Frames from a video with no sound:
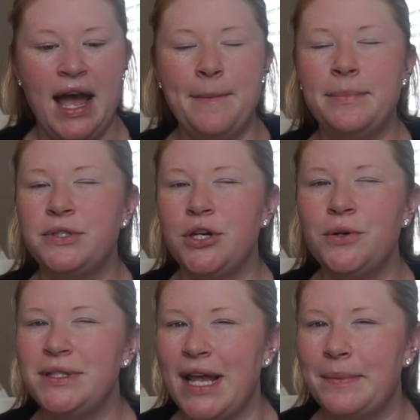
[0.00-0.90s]
I'm
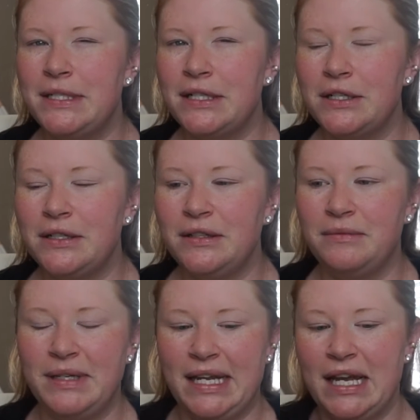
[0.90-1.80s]
so skeptical
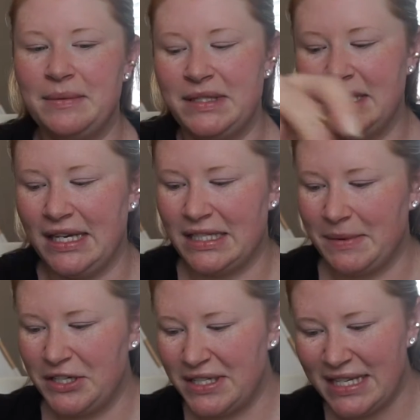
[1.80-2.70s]
when it comes to like
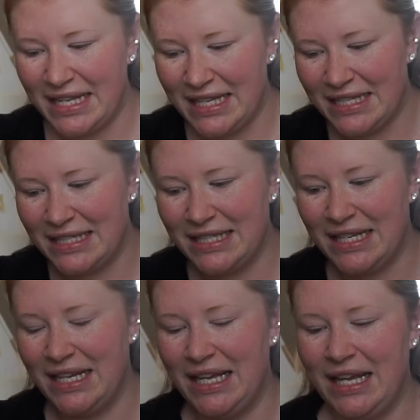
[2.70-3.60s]
sponges like this.